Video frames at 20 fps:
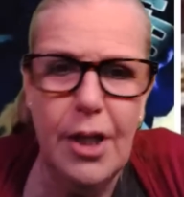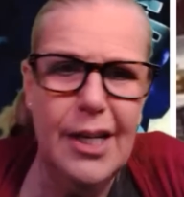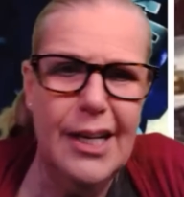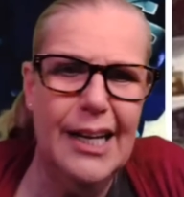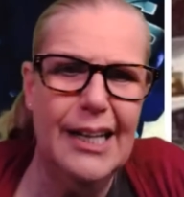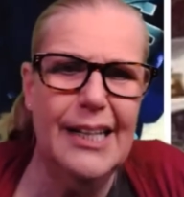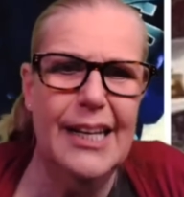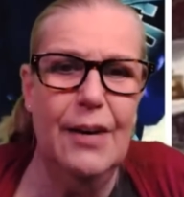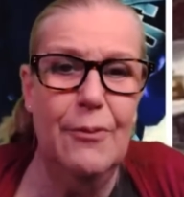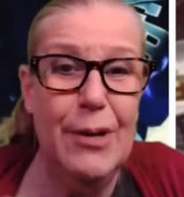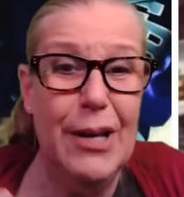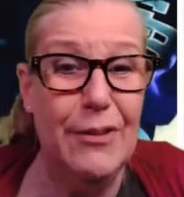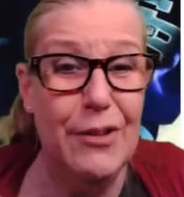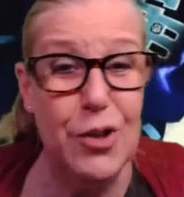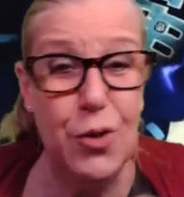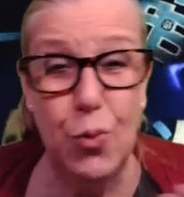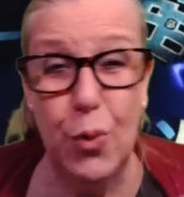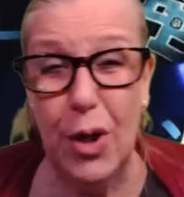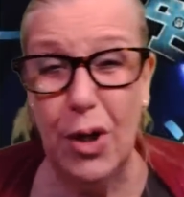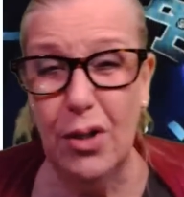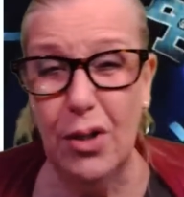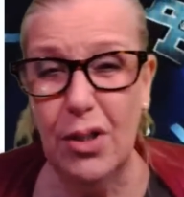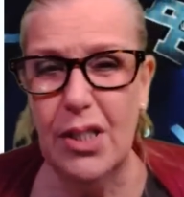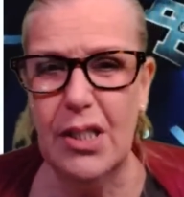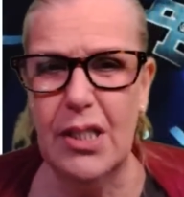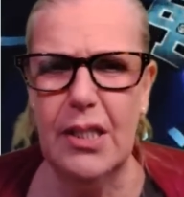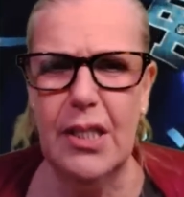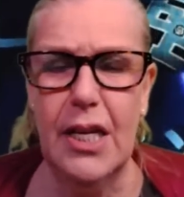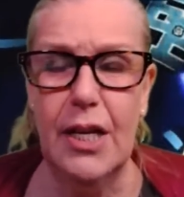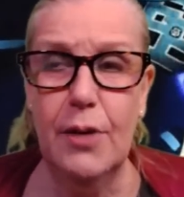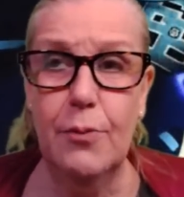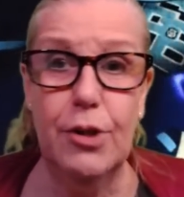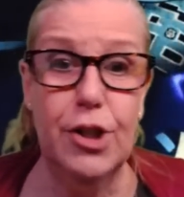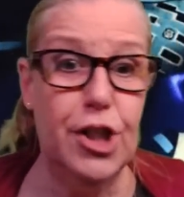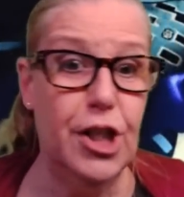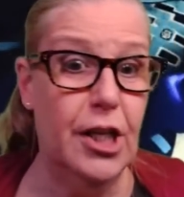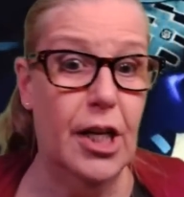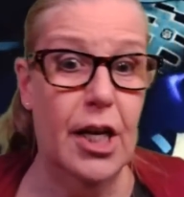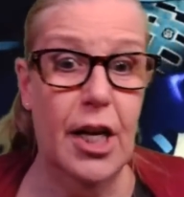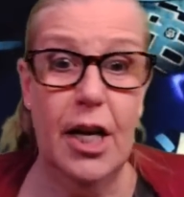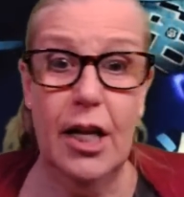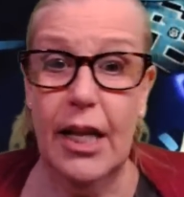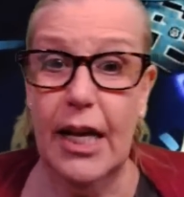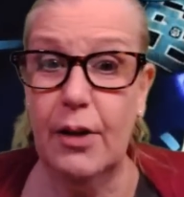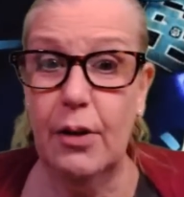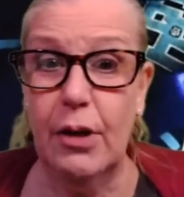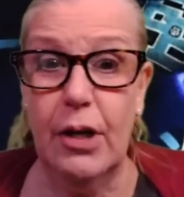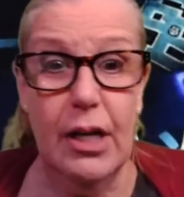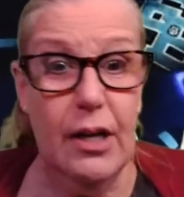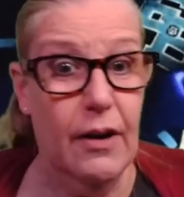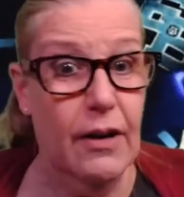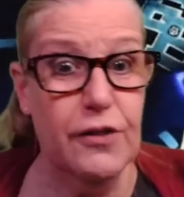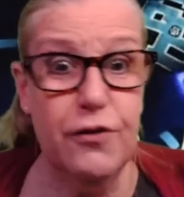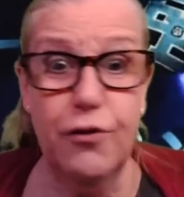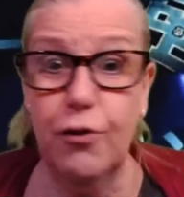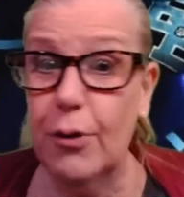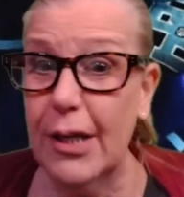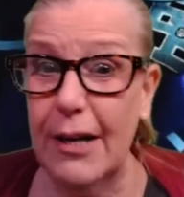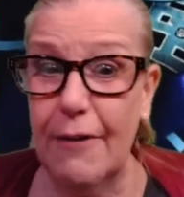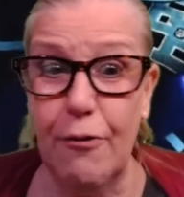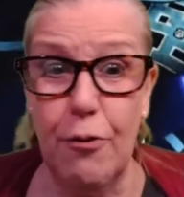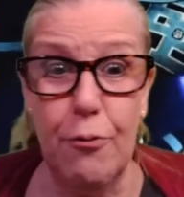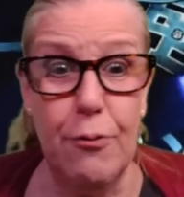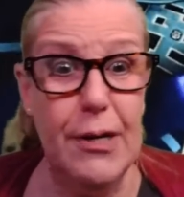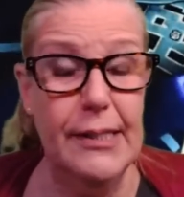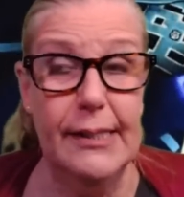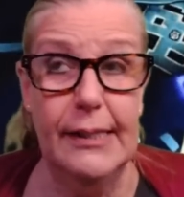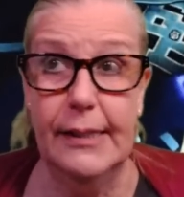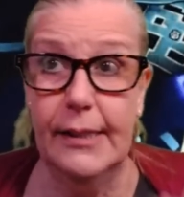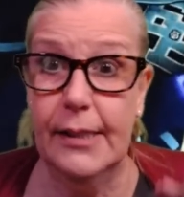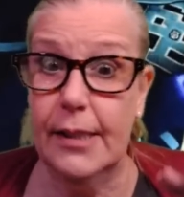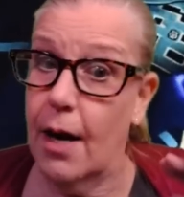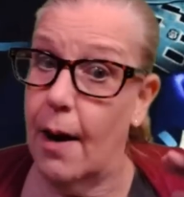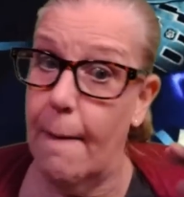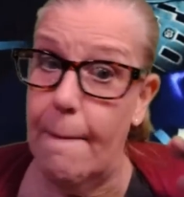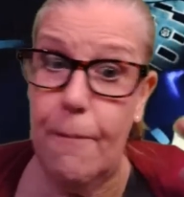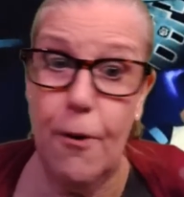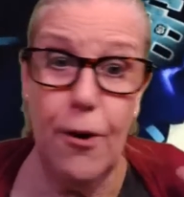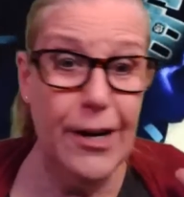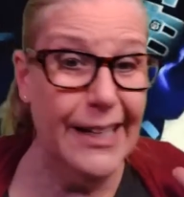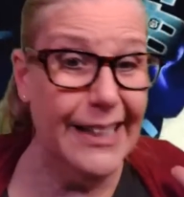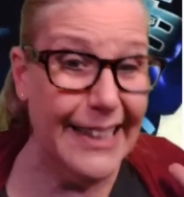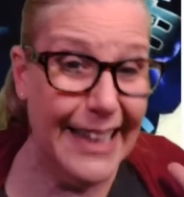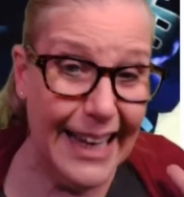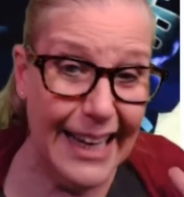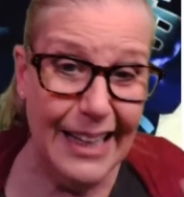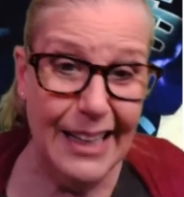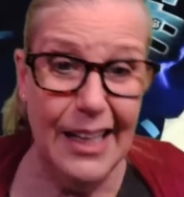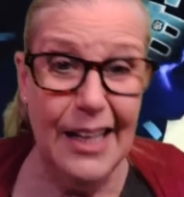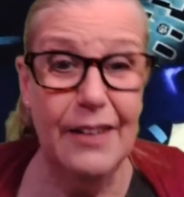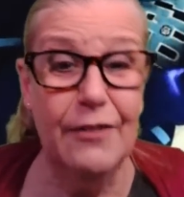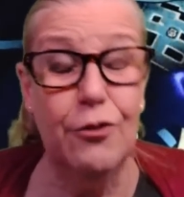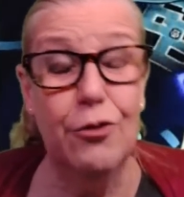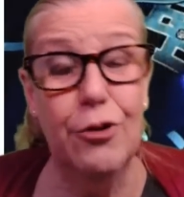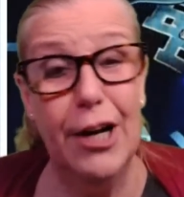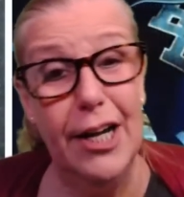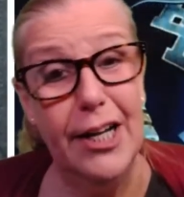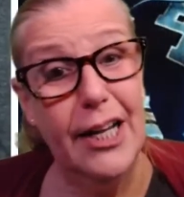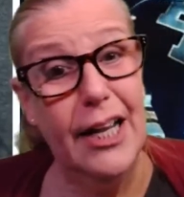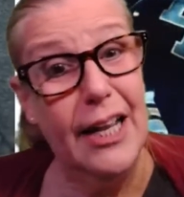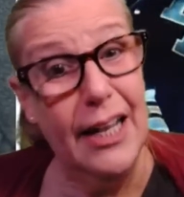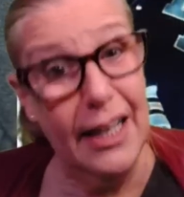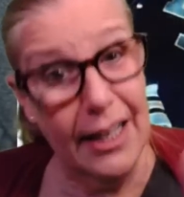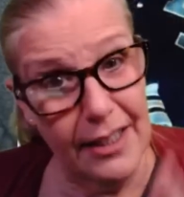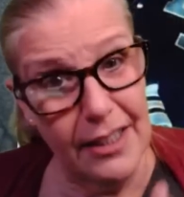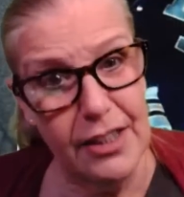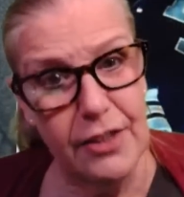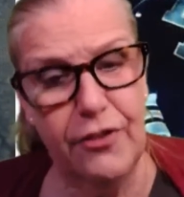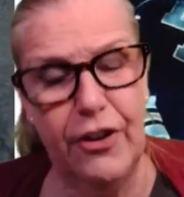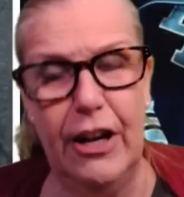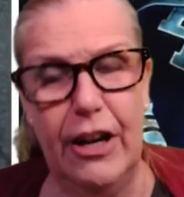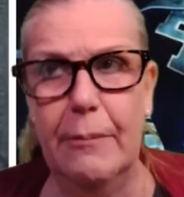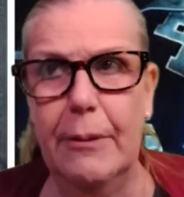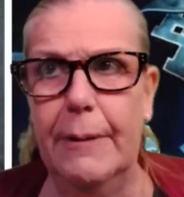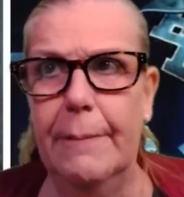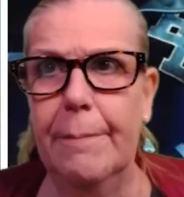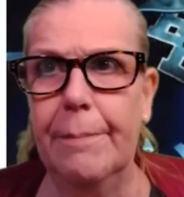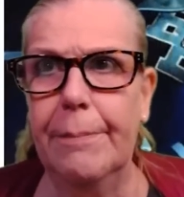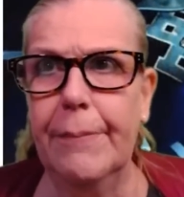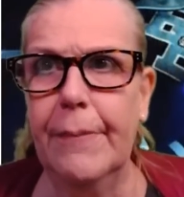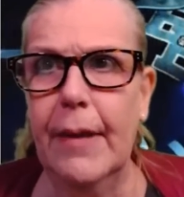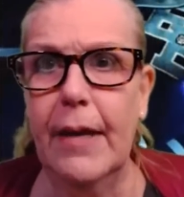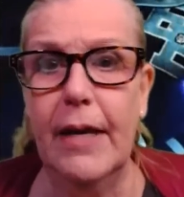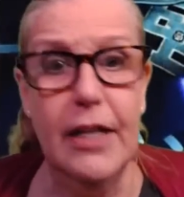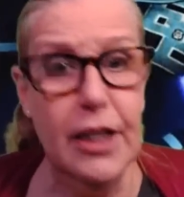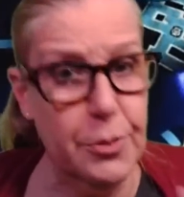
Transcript: Again, we had this weird thing where she, like, is for whatever reasons, avoiding the hell out of Greg and his family and his